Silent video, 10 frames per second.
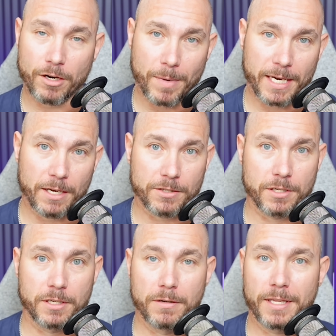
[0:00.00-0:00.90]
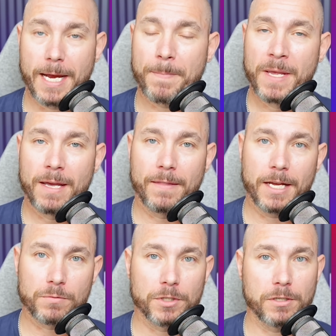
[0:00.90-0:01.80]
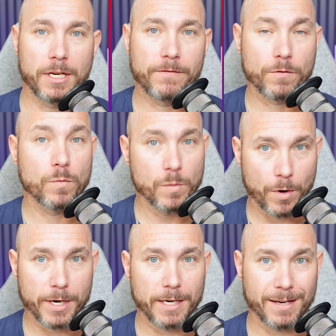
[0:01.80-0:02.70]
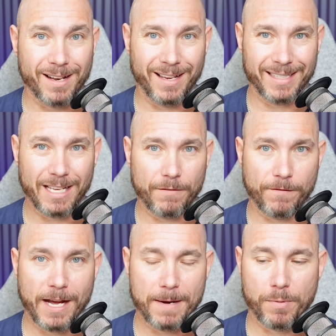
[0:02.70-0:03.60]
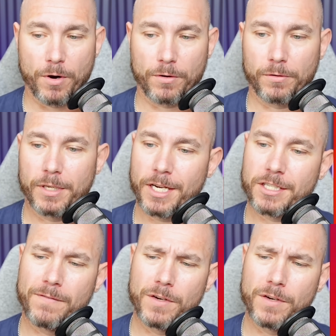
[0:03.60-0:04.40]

Nobody else is doing that, and that's what you need for woodworking to collect that fine particle dust.